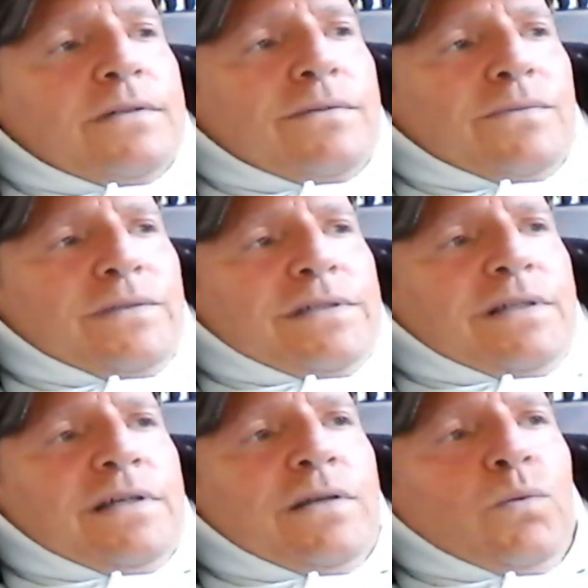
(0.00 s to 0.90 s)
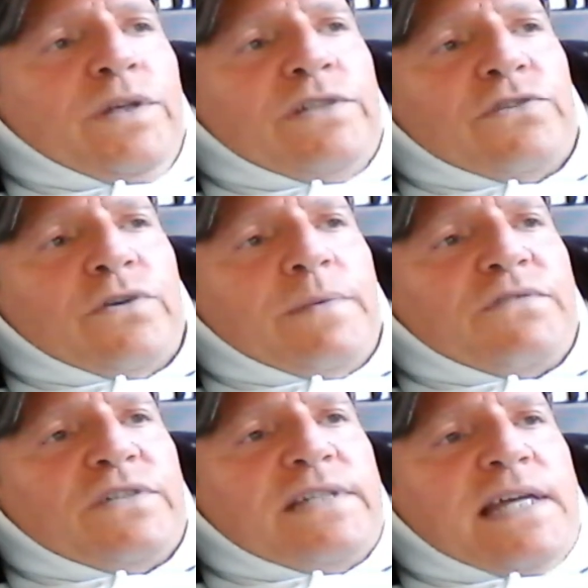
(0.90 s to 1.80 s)
what's a little windstorm
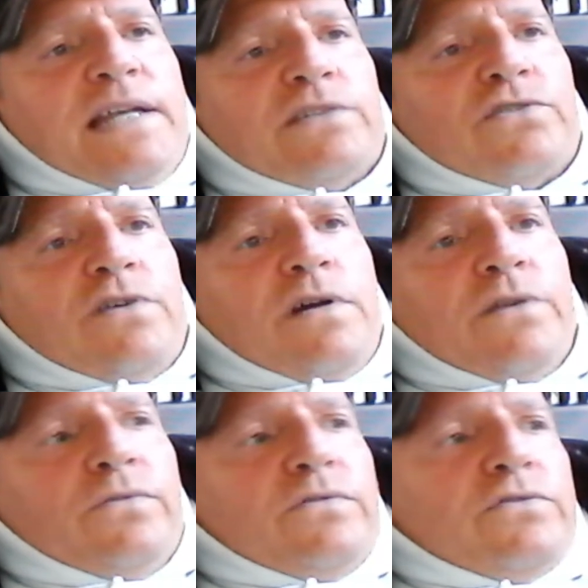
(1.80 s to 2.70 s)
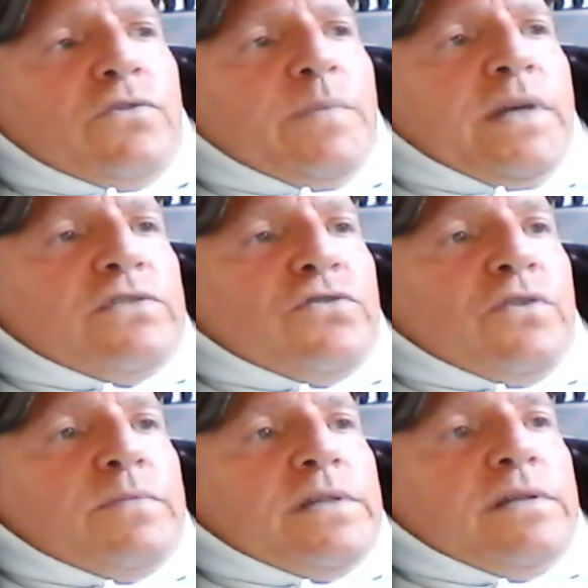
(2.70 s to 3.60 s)
after standing strong through so many
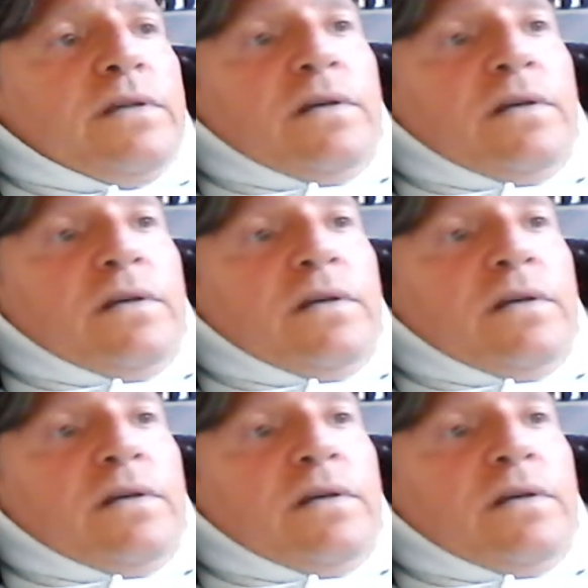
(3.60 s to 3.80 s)
storms and